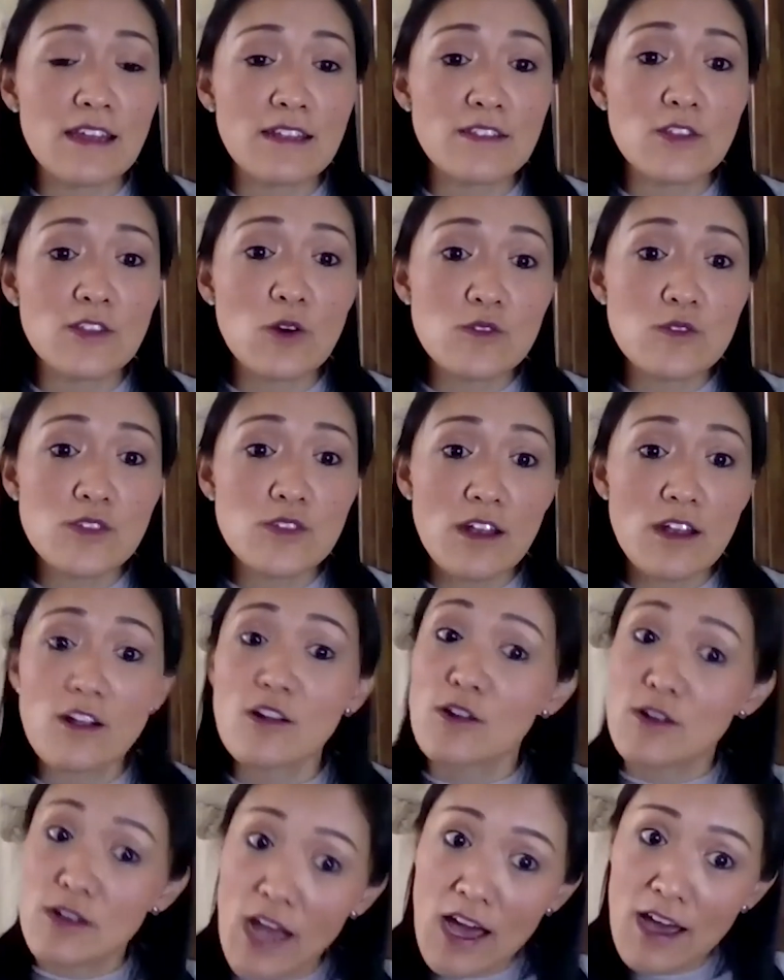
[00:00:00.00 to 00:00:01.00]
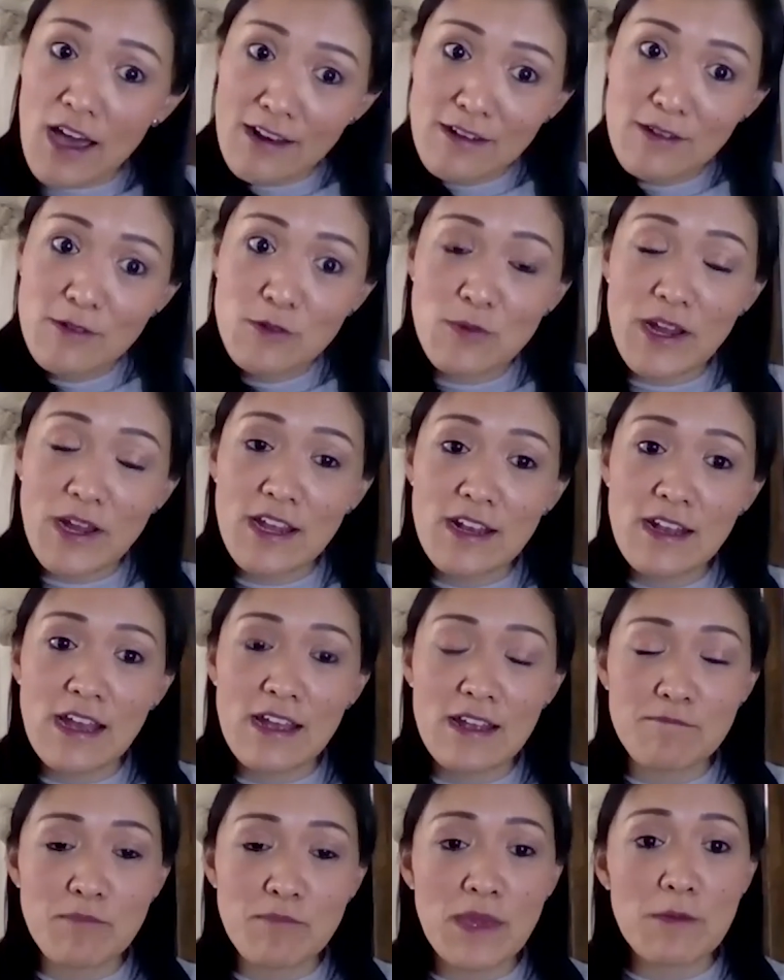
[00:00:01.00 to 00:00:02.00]
those that are not, right?
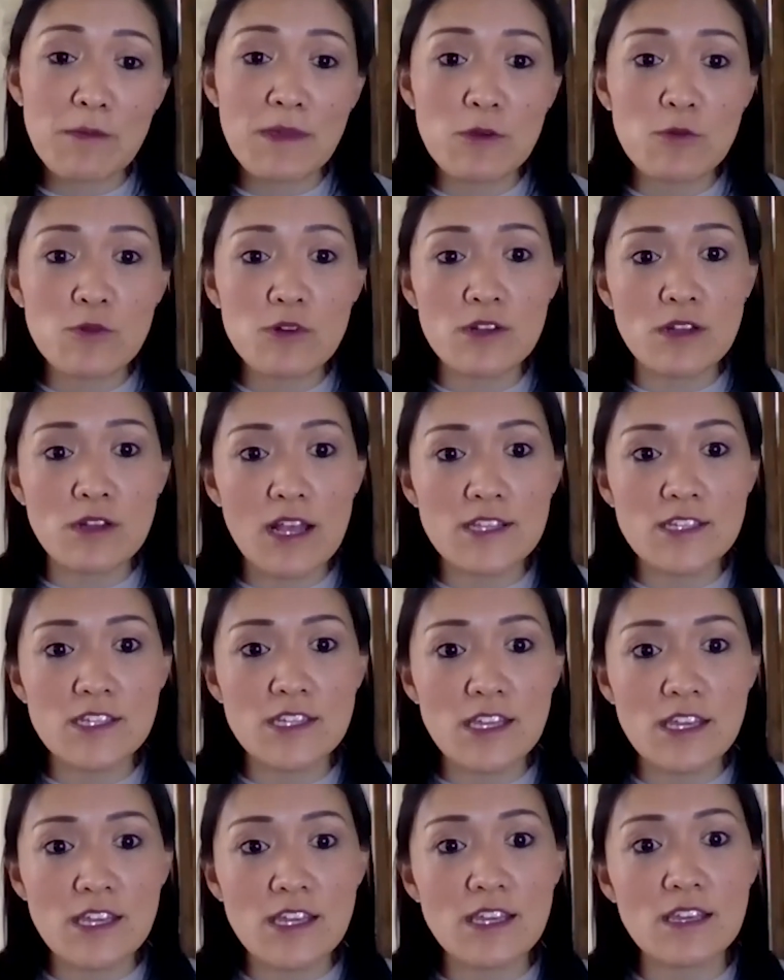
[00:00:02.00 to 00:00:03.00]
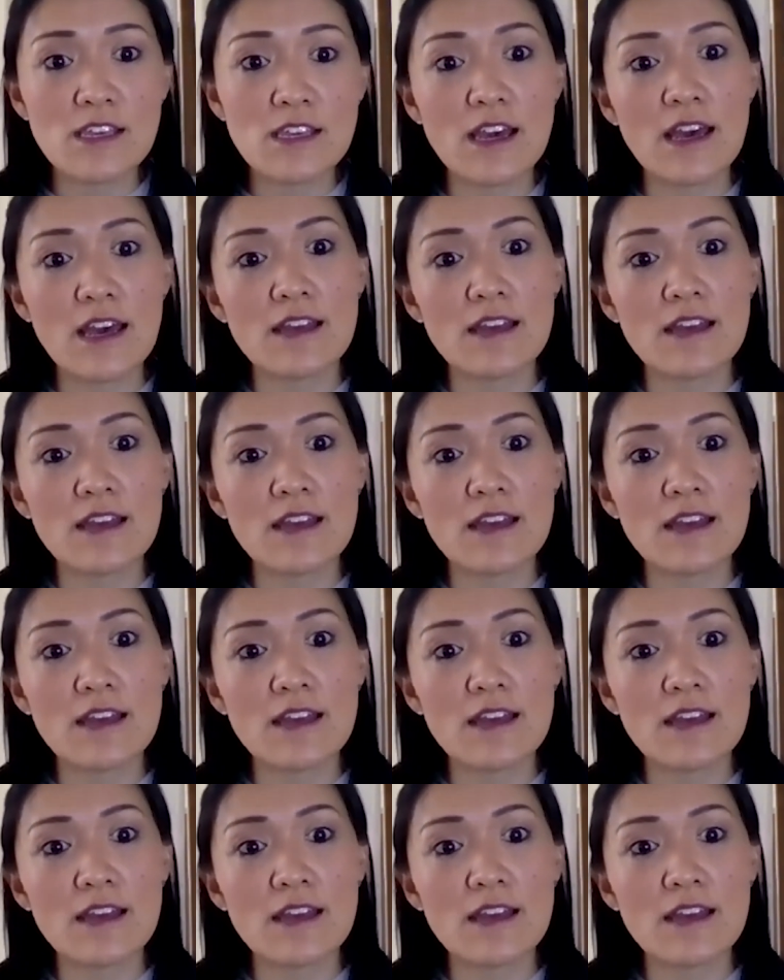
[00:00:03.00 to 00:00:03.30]
Maybe we're not seeing